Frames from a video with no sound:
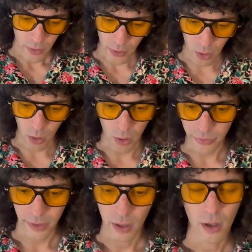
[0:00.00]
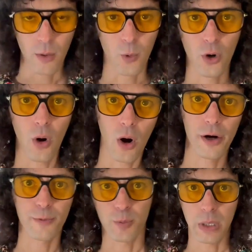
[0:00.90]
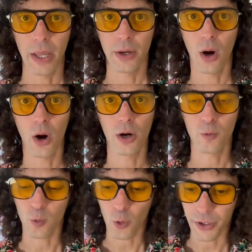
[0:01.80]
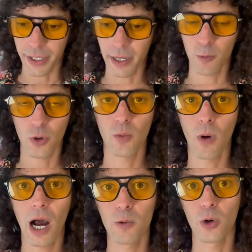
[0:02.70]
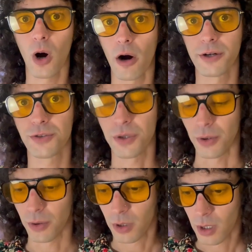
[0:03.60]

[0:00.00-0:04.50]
Oh, we're hard, we're playing hard, we're working, and we're wild, we're hard too.